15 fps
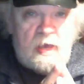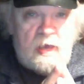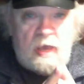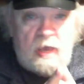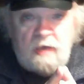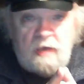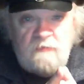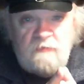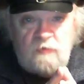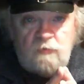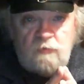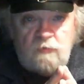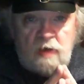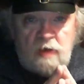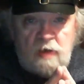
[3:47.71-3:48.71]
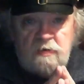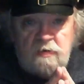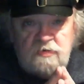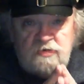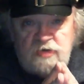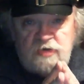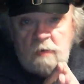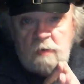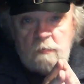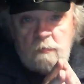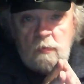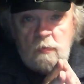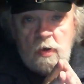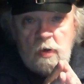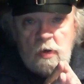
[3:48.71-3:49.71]
And if you found a
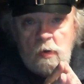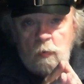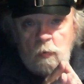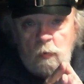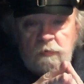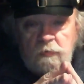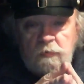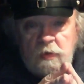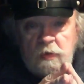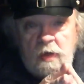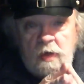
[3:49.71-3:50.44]
gem worth